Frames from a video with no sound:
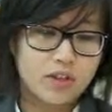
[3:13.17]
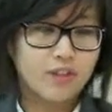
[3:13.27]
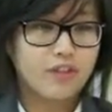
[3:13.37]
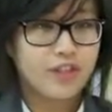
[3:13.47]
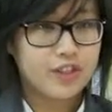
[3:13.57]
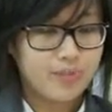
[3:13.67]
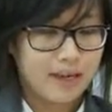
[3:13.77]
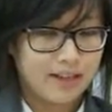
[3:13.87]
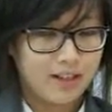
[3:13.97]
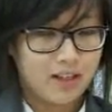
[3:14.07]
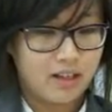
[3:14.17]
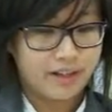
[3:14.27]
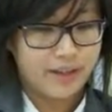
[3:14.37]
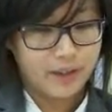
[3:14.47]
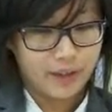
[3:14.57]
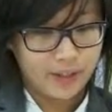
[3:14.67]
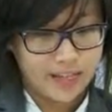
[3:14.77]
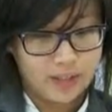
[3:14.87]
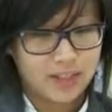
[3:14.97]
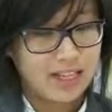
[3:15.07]
So the first part on
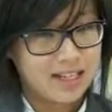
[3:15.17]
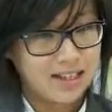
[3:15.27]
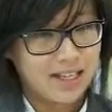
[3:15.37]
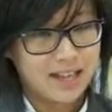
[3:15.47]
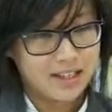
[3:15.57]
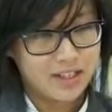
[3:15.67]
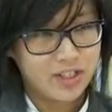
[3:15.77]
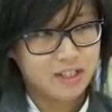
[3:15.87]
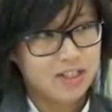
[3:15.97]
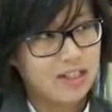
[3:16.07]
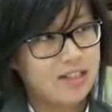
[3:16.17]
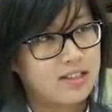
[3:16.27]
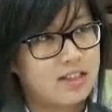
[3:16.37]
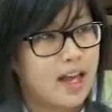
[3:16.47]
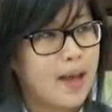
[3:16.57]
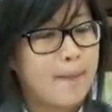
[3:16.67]
nationalizing SDGs is